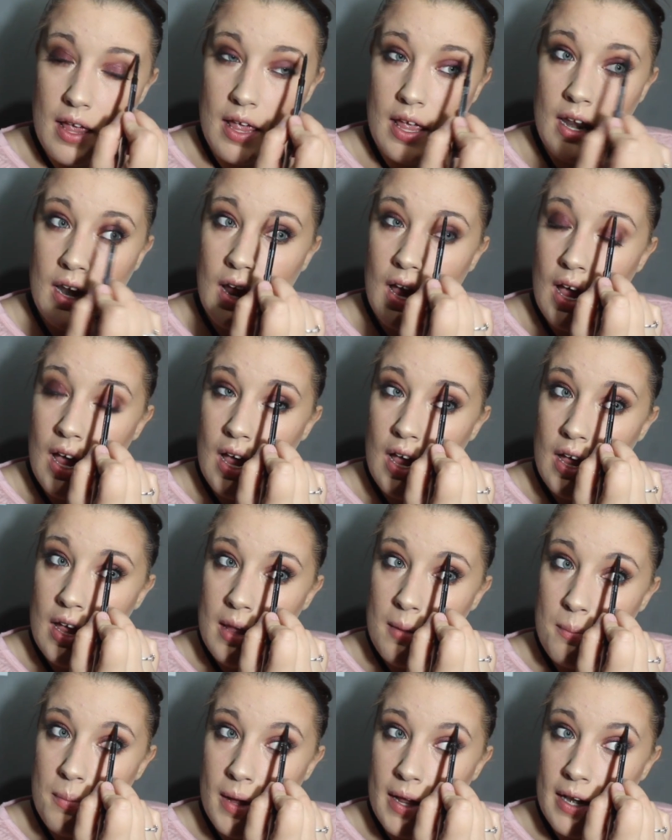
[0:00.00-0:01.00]
And
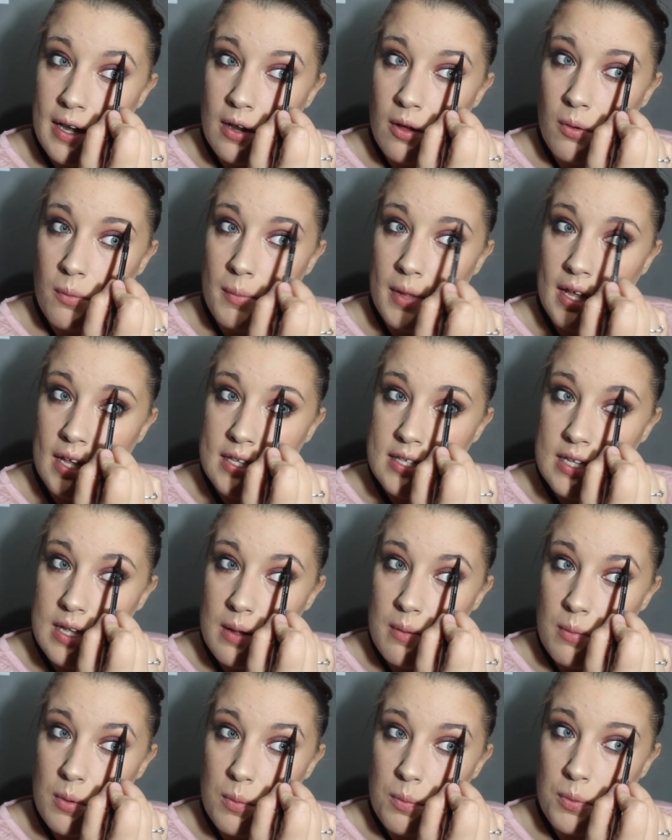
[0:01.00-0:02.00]
I, by no means,
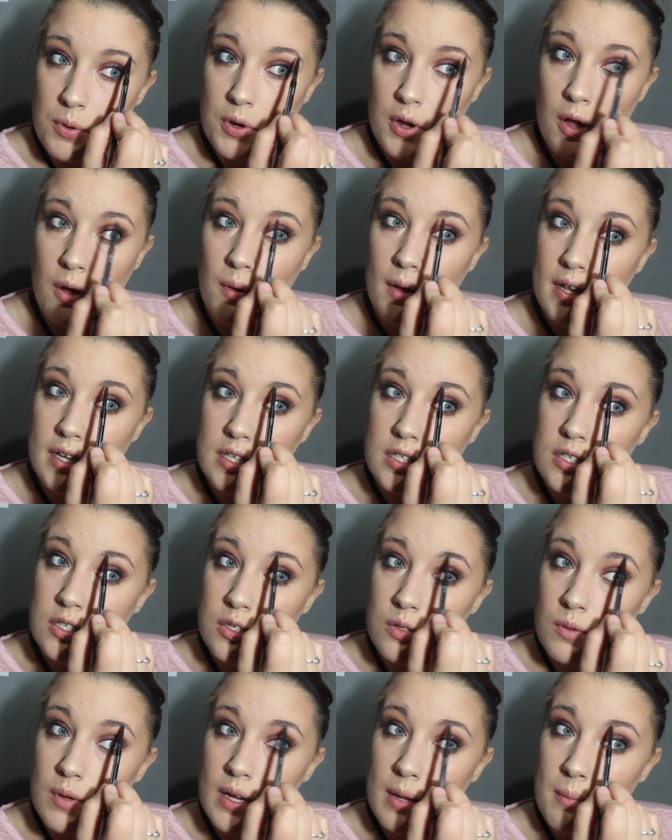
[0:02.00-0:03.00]
am a pro at
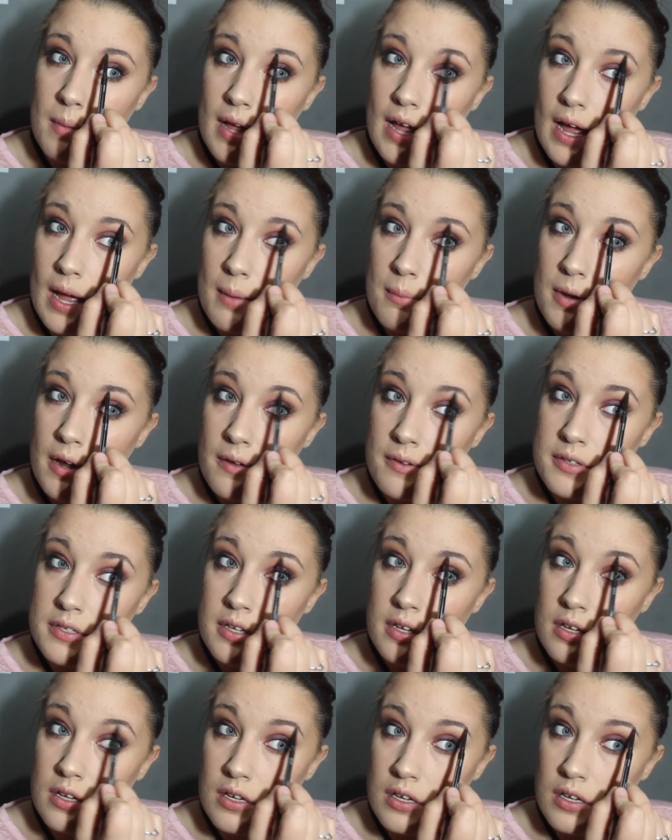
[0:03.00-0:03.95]
doing my eyebrows.